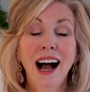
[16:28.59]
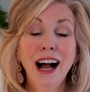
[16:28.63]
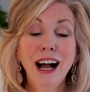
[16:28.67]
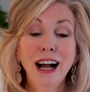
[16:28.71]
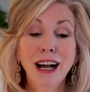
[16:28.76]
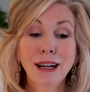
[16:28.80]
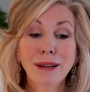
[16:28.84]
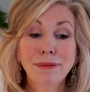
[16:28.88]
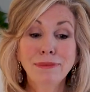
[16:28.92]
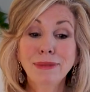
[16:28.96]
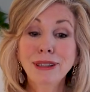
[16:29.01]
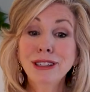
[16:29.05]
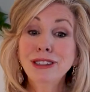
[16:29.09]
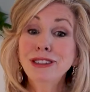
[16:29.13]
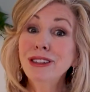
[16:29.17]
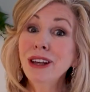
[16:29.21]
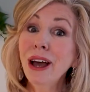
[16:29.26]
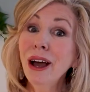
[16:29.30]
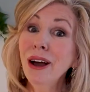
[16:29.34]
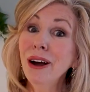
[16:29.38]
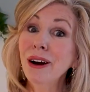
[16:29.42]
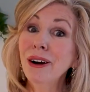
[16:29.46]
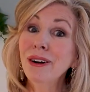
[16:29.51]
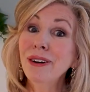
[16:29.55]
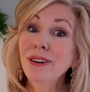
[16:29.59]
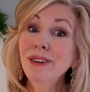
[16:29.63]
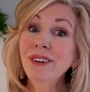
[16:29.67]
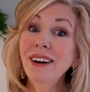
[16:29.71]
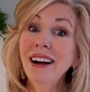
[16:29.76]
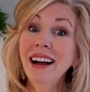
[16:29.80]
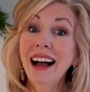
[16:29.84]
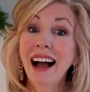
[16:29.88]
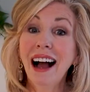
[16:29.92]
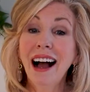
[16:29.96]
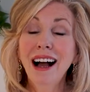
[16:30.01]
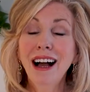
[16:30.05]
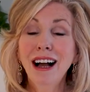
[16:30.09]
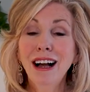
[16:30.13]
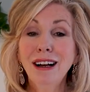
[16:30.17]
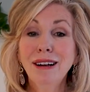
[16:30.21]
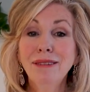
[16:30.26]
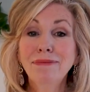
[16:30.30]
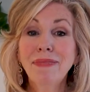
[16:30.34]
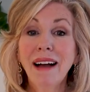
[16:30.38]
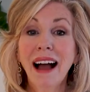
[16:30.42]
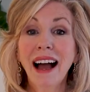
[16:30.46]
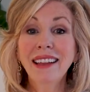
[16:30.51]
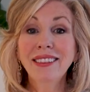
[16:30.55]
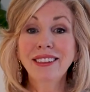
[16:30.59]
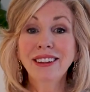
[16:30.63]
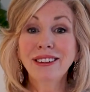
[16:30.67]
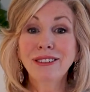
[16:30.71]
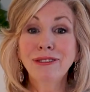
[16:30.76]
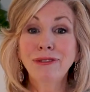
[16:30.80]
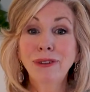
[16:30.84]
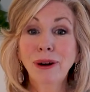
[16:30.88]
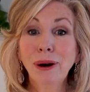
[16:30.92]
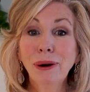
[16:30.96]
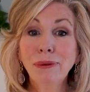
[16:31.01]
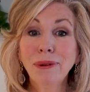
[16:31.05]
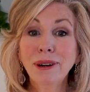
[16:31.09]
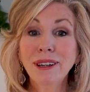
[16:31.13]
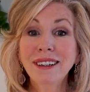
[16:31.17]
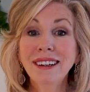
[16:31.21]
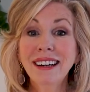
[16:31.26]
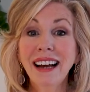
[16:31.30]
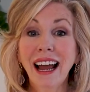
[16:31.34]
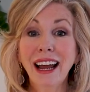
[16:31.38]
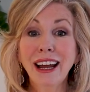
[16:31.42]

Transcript: Um, so um, I look forward.